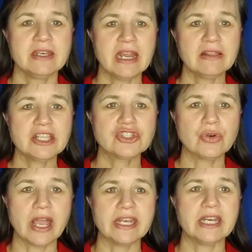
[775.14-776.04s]
Now let's
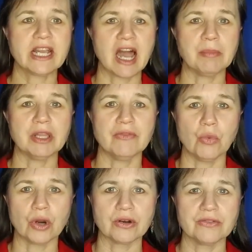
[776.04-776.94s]
try it in a couple of
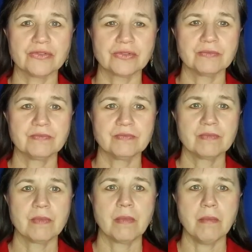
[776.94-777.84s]
words.
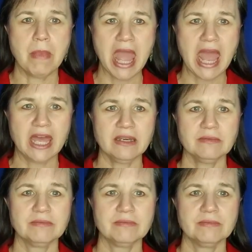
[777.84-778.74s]

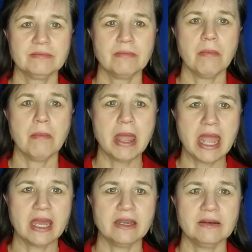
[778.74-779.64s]
Man,
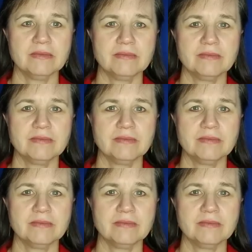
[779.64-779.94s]
man.